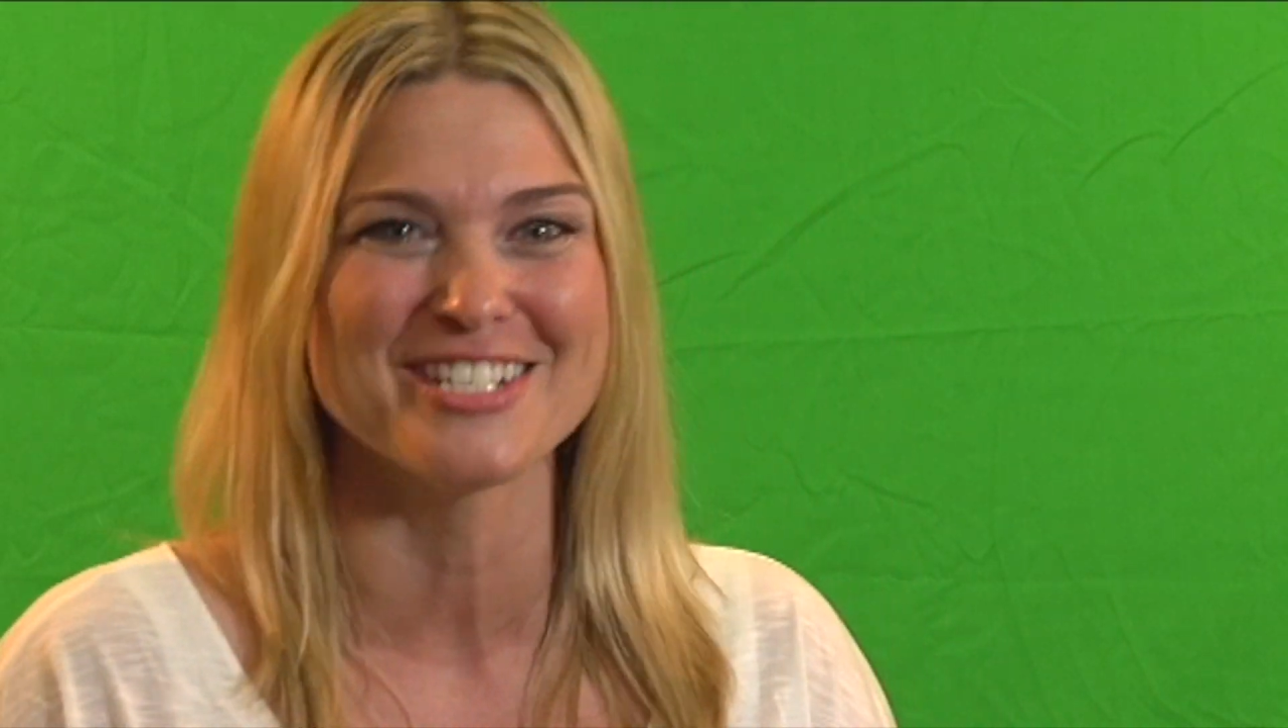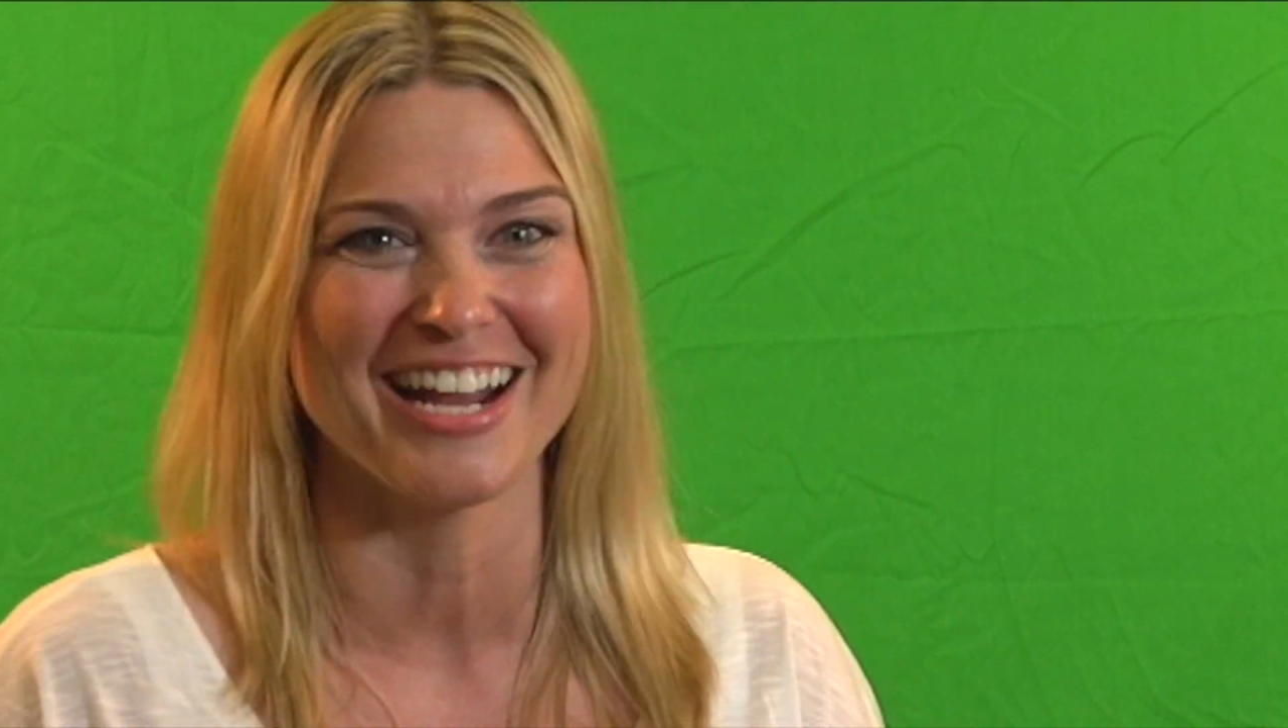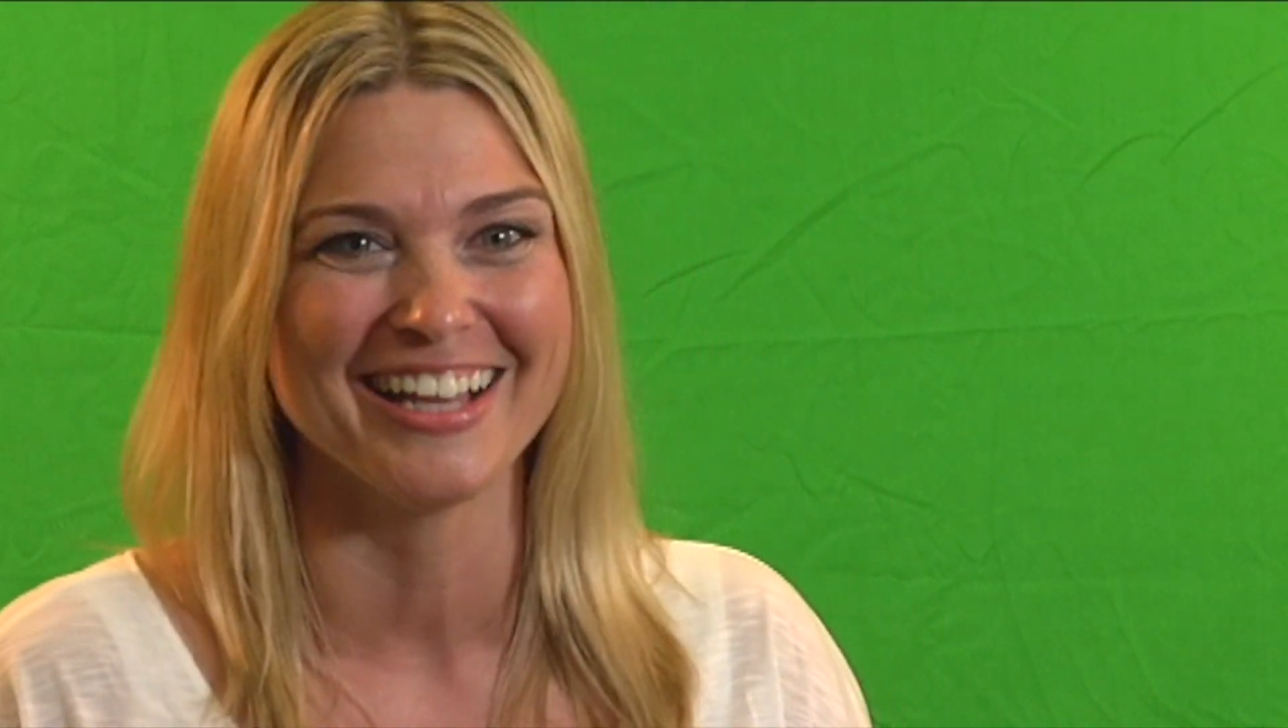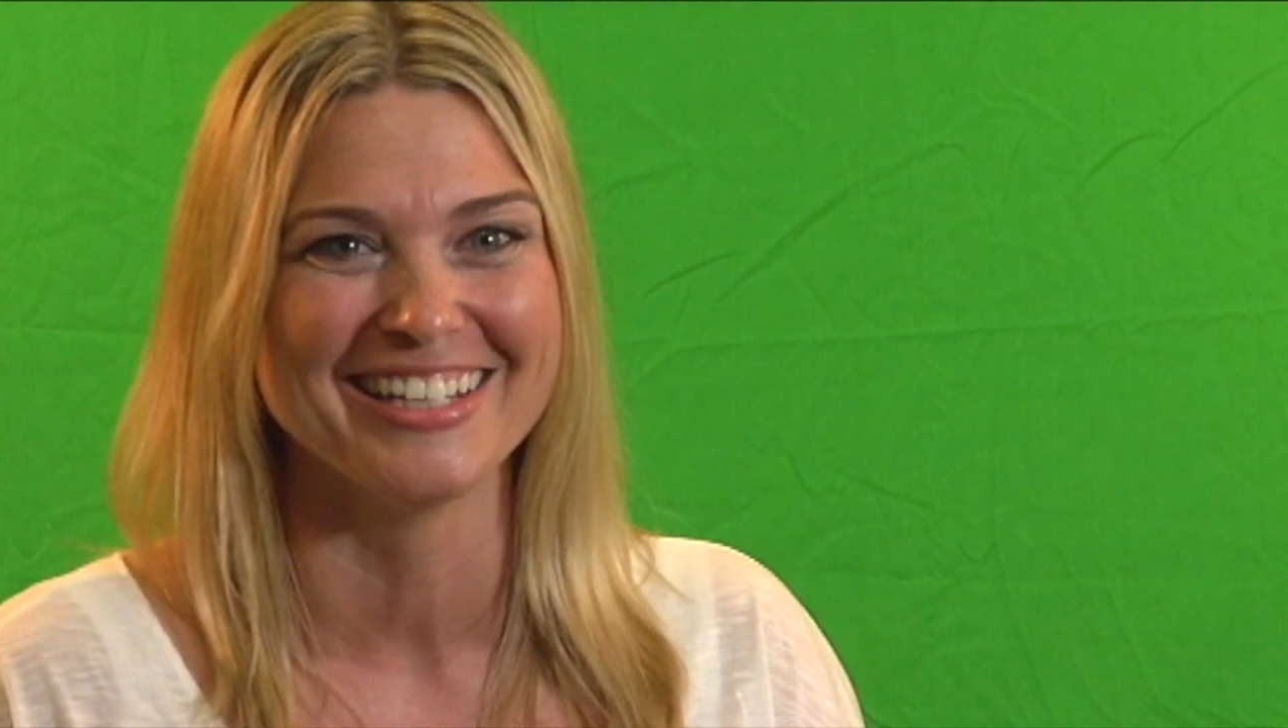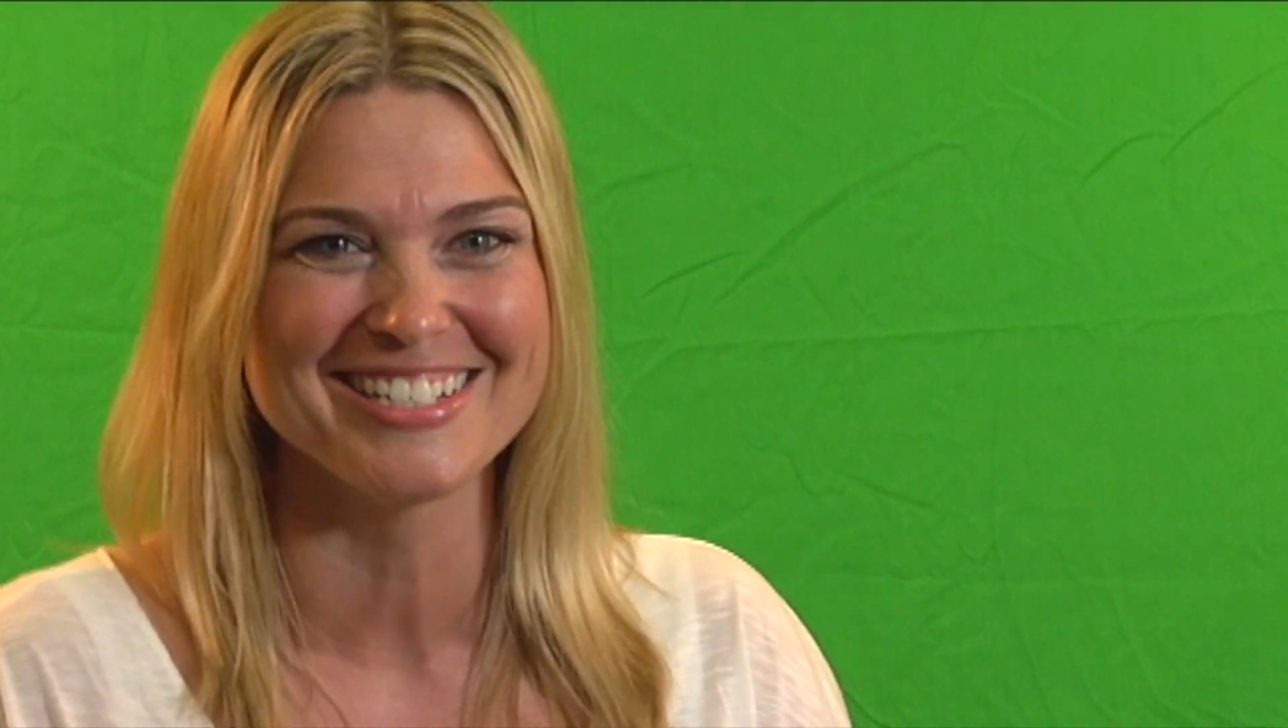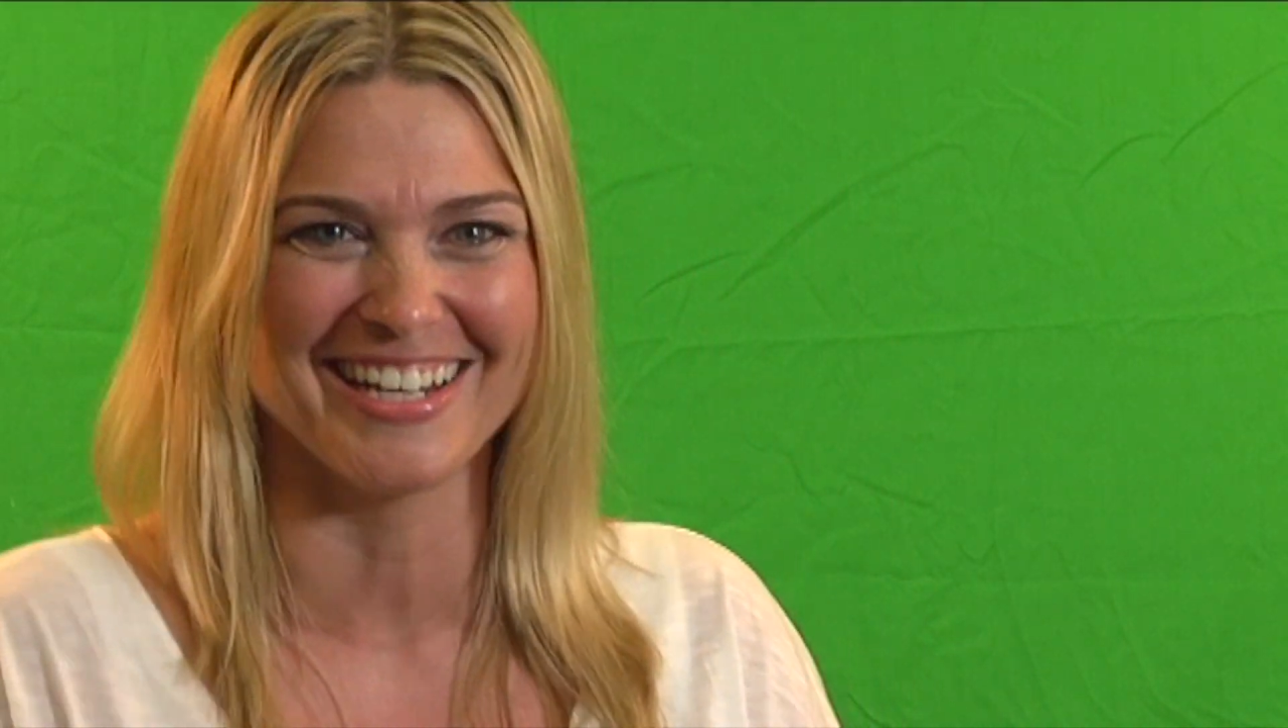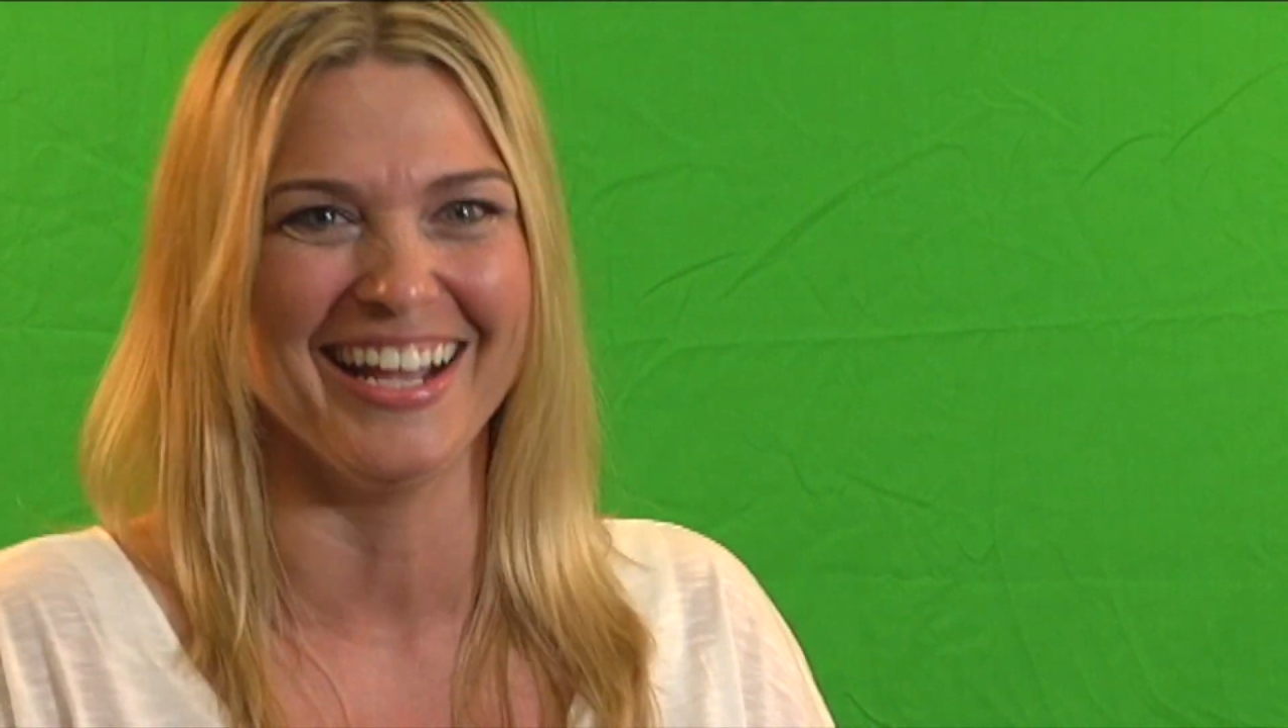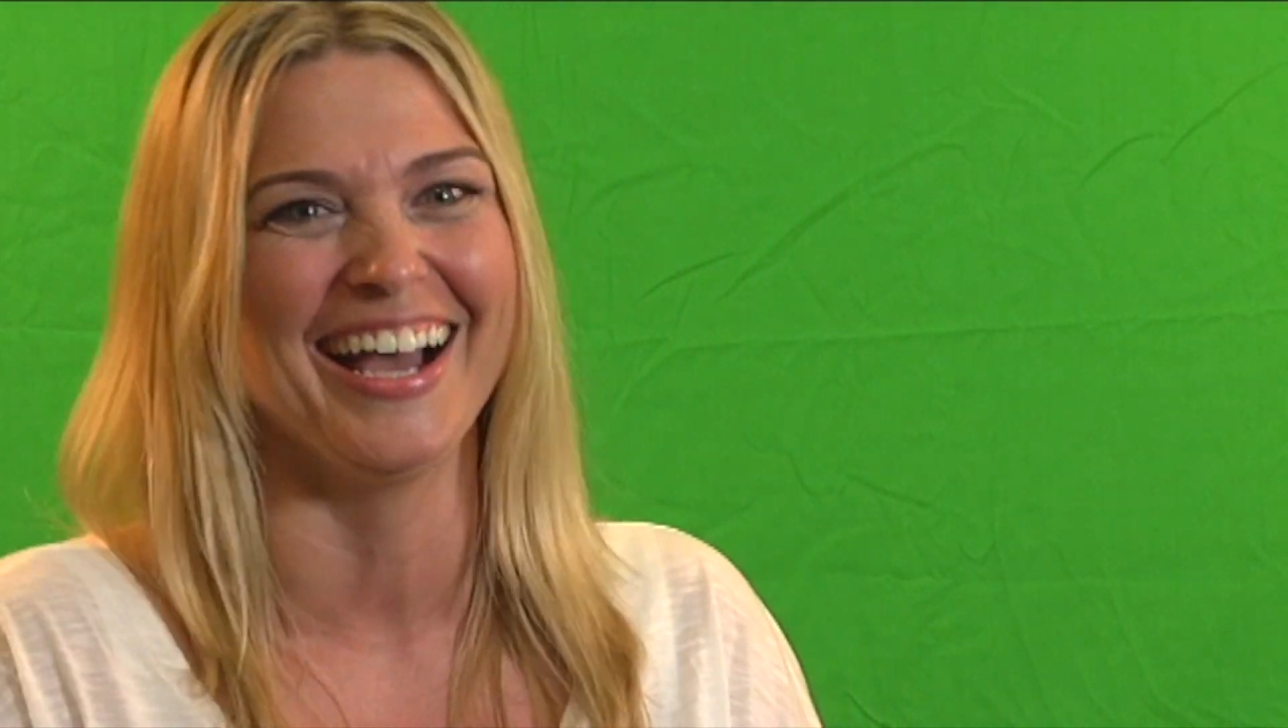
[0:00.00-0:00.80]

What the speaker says: Challenge.